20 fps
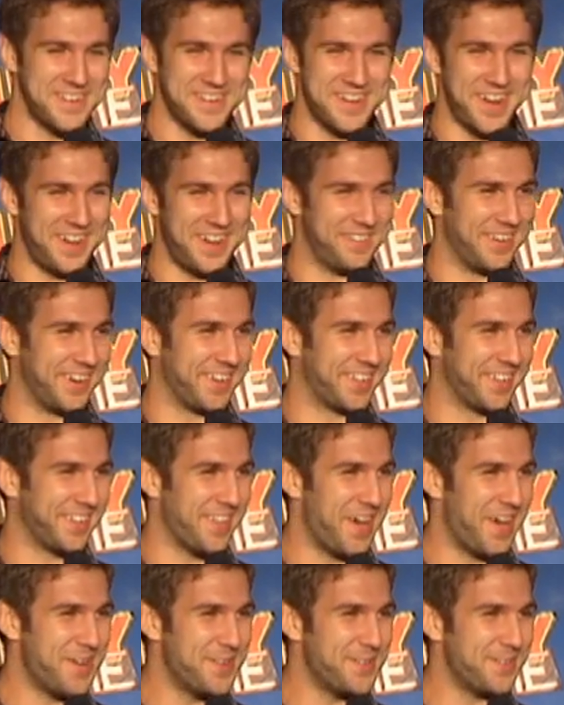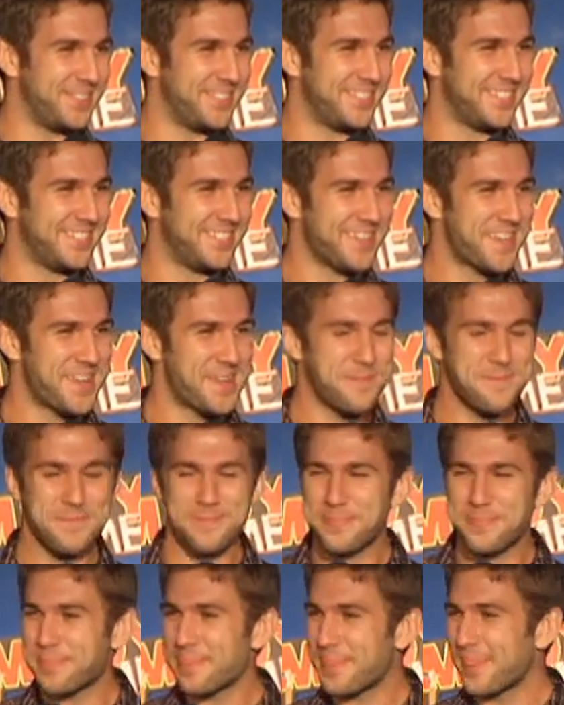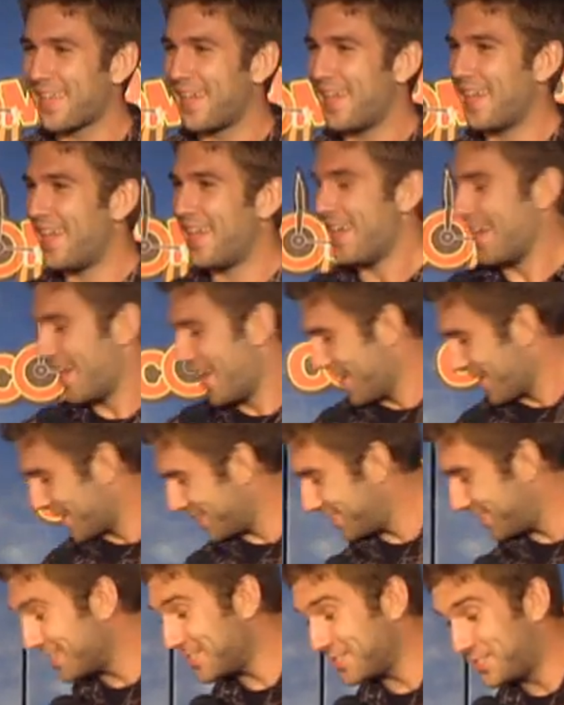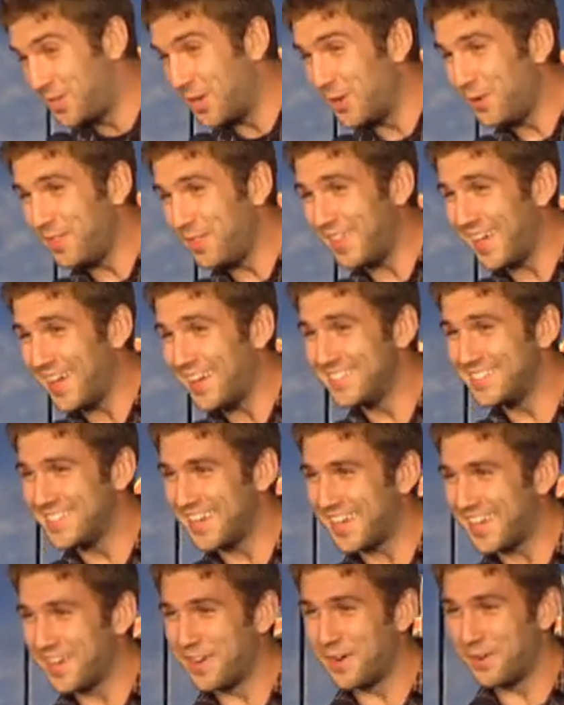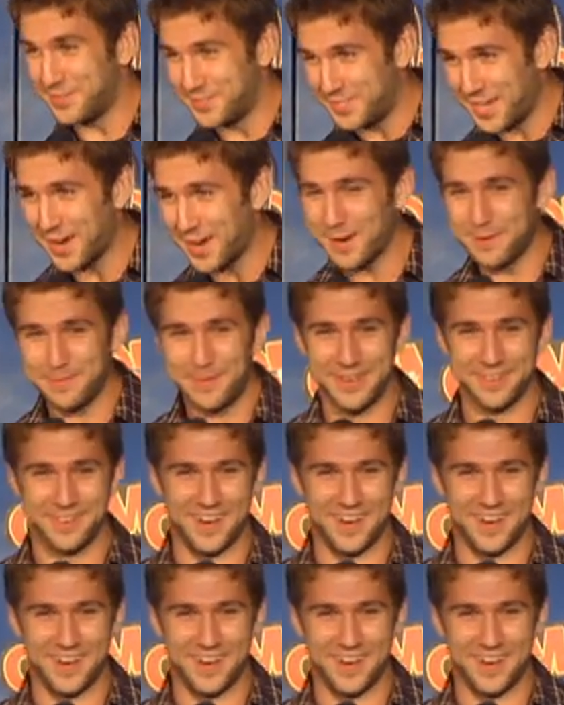Not even close. Because there's two things that can go terribly